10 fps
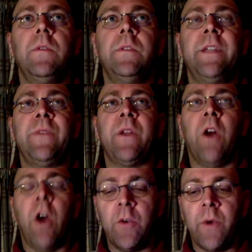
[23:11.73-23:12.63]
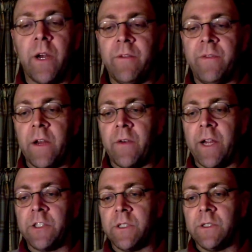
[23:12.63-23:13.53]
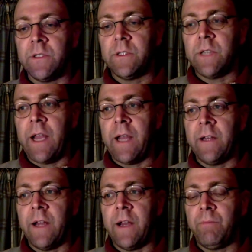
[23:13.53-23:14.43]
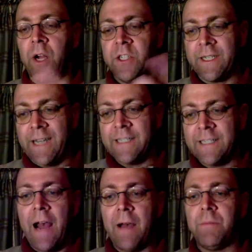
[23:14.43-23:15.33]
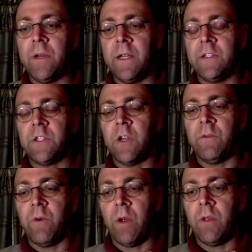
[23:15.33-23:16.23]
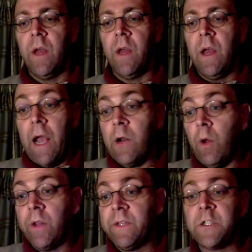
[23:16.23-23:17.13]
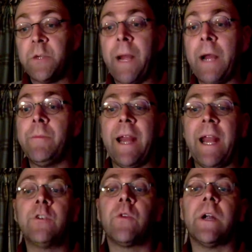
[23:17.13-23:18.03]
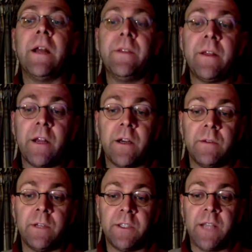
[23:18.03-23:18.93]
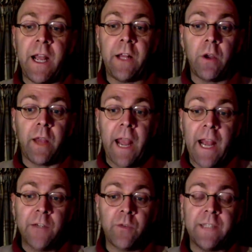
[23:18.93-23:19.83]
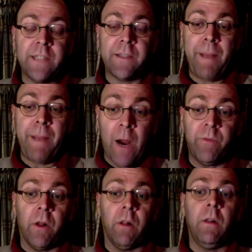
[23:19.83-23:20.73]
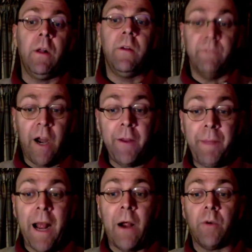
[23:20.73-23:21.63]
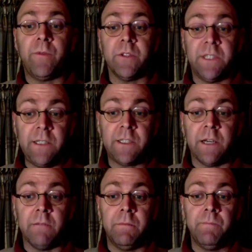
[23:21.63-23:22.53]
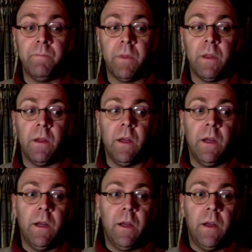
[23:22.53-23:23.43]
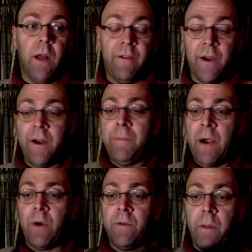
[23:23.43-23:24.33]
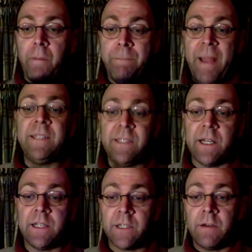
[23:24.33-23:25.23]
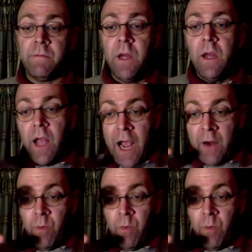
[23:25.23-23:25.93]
different hardware configurations and Project ATAP and so forth. And all of these are powered by Android. And I think they're saying, look, Android is a powerful, very powerful system, a very powerful base system, and